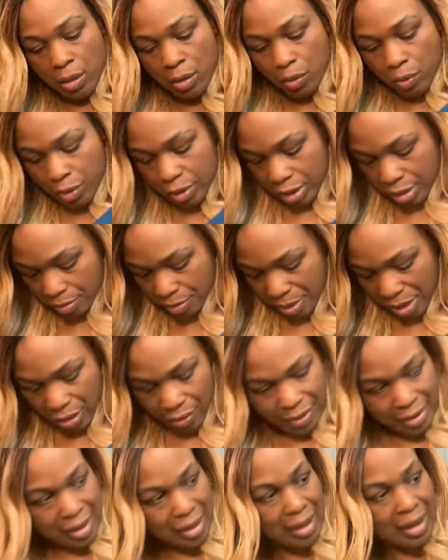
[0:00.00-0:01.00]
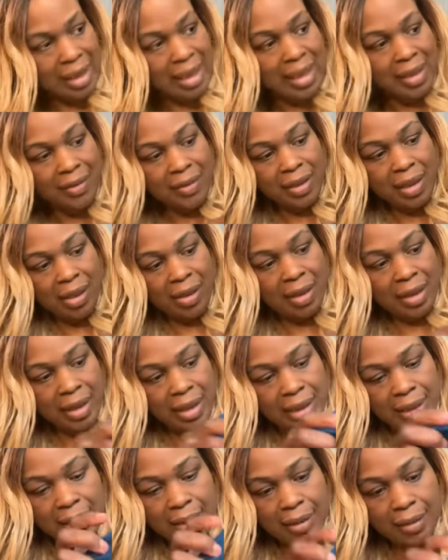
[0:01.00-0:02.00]
with the bell sleeves on
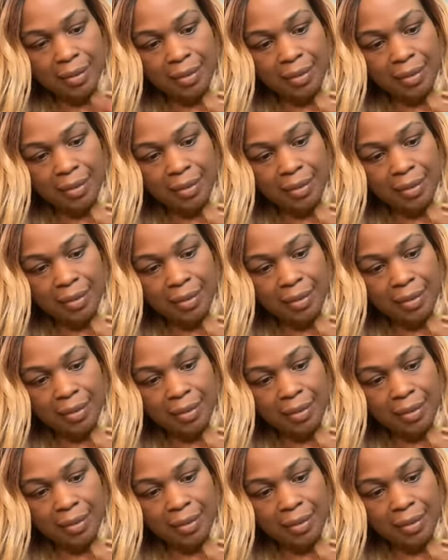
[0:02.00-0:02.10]
it.